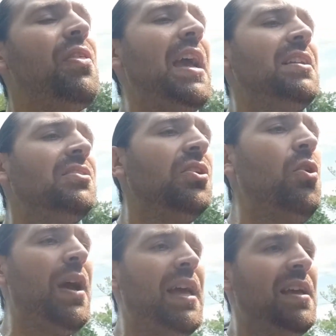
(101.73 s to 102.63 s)
they
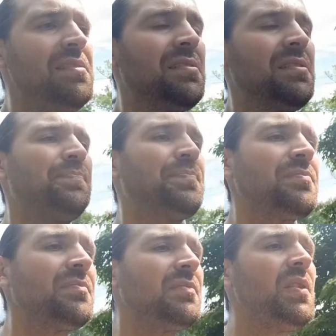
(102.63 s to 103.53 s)
do is
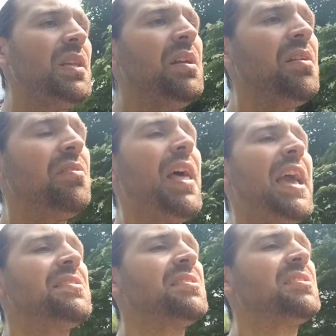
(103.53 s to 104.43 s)

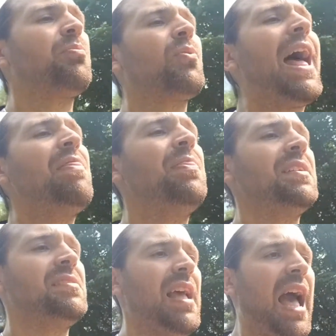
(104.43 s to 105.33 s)
they spread
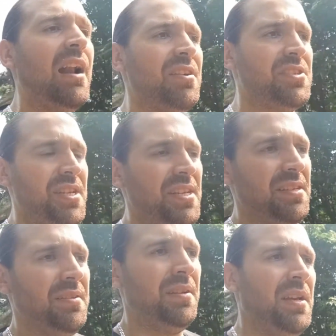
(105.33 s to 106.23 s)
this energy.
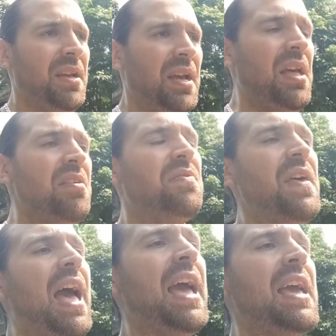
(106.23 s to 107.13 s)

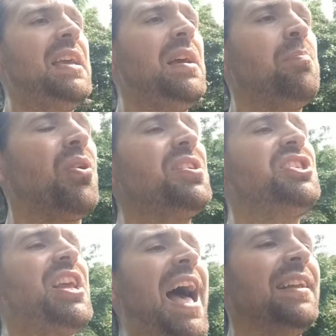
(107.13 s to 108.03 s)
They
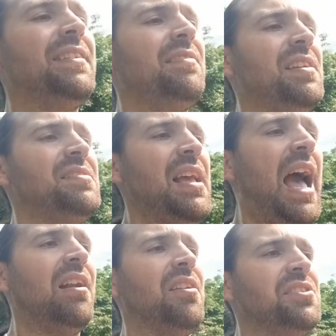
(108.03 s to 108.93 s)
project this
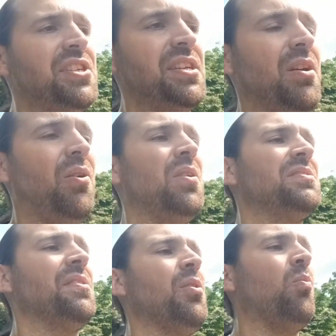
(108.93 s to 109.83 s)
energy
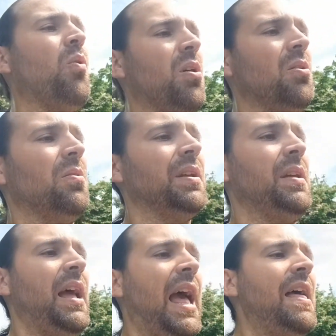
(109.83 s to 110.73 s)
onto the world.
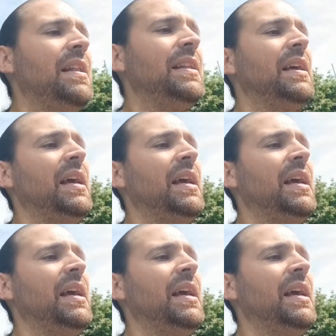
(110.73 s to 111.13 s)
And